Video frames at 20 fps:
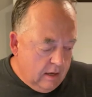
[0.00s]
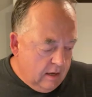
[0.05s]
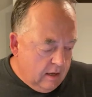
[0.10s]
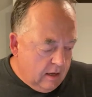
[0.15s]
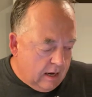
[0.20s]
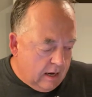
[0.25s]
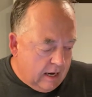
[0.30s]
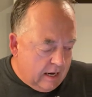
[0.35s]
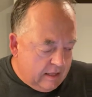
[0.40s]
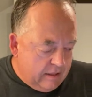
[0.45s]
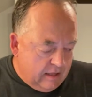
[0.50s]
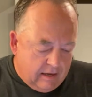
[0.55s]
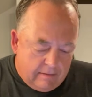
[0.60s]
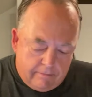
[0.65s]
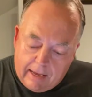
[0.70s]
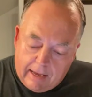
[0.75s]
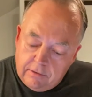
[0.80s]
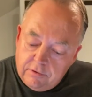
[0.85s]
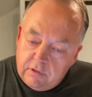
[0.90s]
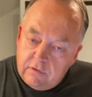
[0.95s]
The
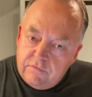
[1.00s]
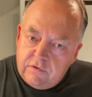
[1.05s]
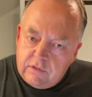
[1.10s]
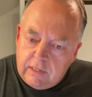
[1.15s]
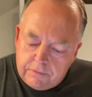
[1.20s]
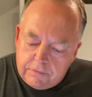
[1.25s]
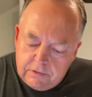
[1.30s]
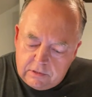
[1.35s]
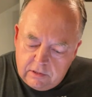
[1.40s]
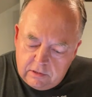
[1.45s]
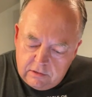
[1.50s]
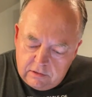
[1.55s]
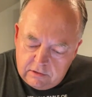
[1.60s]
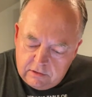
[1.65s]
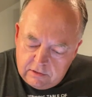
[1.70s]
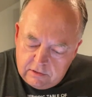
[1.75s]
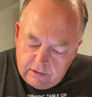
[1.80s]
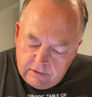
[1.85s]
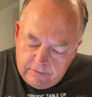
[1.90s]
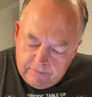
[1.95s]
amount of
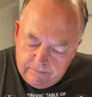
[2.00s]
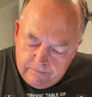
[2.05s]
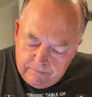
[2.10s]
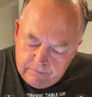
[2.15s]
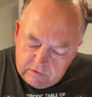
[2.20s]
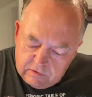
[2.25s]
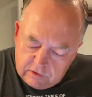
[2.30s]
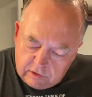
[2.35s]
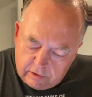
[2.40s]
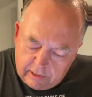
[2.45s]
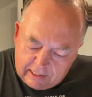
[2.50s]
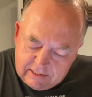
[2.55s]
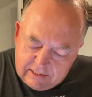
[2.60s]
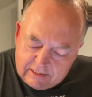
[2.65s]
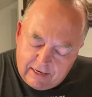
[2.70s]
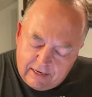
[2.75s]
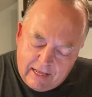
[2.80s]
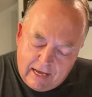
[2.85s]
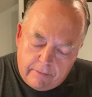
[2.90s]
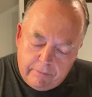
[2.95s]
substance, so that's
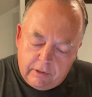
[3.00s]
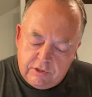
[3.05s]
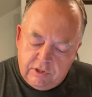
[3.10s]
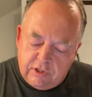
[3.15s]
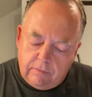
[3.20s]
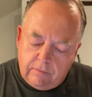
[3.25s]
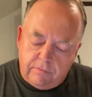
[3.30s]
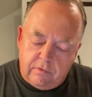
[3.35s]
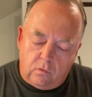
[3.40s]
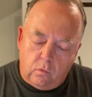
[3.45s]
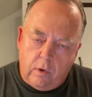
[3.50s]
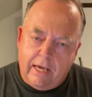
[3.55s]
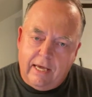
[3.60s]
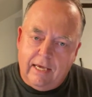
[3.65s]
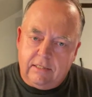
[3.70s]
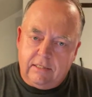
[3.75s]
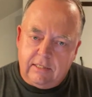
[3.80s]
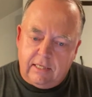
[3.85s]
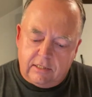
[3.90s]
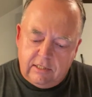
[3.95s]
not how much something
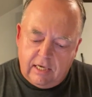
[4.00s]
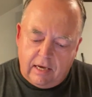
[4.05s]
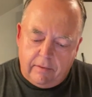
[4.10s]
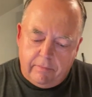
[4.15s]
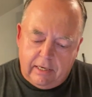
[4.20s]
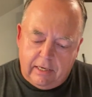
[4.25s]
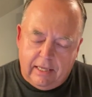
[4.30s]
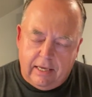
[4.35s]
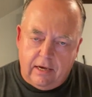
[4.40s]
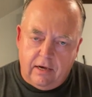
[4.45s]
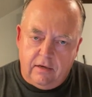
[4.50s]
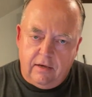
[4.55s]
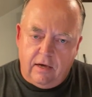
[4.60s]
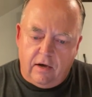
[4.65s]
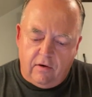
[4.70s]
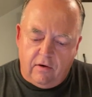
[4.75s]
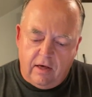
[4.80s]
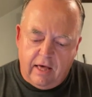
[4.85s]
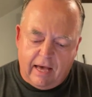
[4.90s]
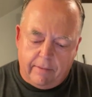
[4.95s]
weighs, that's how many
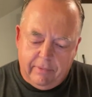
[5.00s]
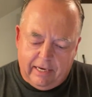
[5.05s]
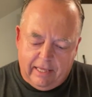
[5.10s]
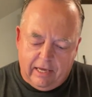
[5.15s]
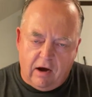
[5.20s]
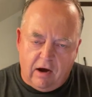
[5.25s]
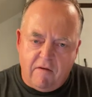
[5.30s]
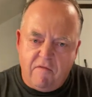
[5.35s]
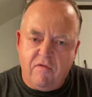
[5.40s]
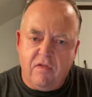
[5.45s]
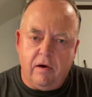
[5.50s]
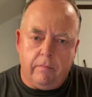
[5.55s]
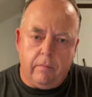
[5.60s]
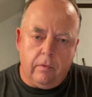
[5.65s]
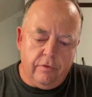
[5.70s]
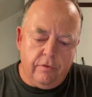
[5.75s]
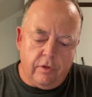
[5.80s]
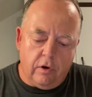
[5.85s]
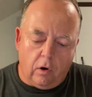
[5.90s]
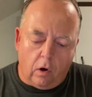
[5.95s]
of
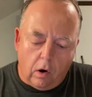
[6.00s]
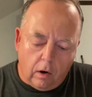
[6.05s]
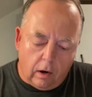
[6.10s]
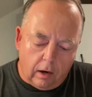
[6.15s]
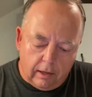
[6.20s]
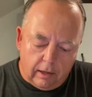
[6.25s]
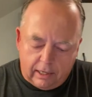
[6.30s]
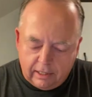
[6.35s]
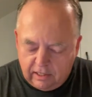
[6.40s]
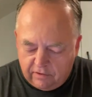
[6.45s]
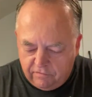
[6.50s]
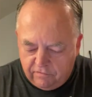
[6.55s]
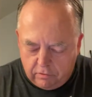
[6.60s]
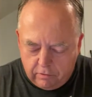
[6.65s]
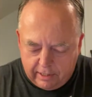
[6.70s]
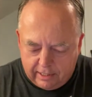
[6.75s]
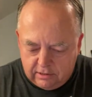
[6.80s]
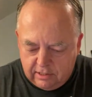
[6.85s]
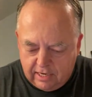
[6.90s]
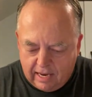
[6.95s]
them there are. Like if you
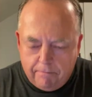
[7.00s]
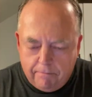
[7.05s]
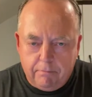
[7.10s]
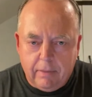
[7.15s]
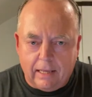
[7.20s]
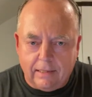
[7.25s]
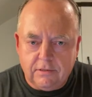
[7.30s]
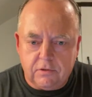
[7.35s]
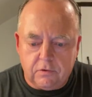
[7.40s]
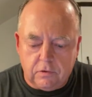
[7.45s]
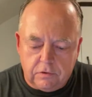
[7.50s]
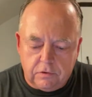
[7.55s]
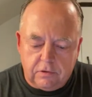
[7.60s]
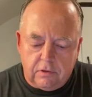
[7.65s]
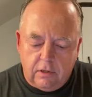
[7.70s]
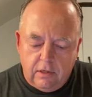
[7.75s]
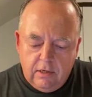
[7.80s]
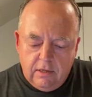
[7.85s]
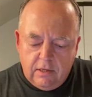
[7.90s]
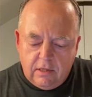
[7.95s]
had 10 pencils,
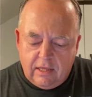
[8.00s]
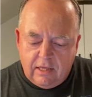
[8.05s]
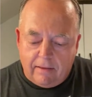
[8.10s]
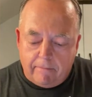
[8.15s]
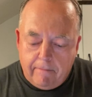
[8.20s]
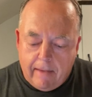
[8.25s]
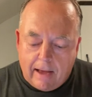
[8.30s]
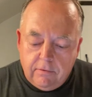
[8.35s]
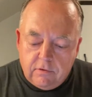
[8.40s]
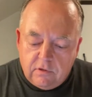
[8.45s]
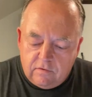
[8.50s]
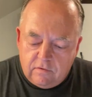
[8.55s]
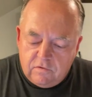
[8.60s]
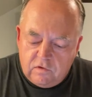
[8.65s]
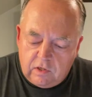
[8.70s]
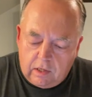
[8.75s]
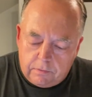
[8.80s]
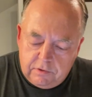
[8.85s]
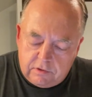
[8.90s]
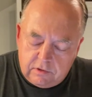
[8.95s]
the amount of
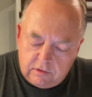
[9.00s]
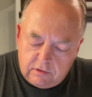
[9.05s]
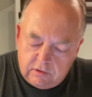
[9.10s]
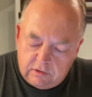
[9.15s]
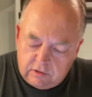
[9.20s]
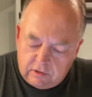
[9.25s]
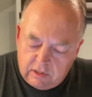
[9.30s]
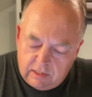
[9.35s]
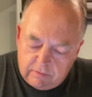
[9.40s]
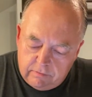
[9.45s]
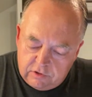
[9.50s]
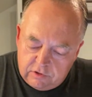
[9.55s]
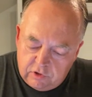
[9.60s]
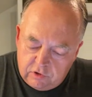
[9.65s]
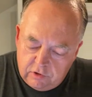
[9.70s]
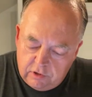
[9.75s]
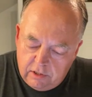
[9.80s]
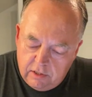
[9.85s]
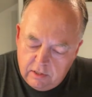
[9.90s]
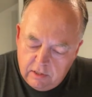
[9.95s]
substance in
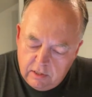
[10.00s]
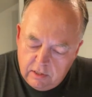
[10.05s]
chemistry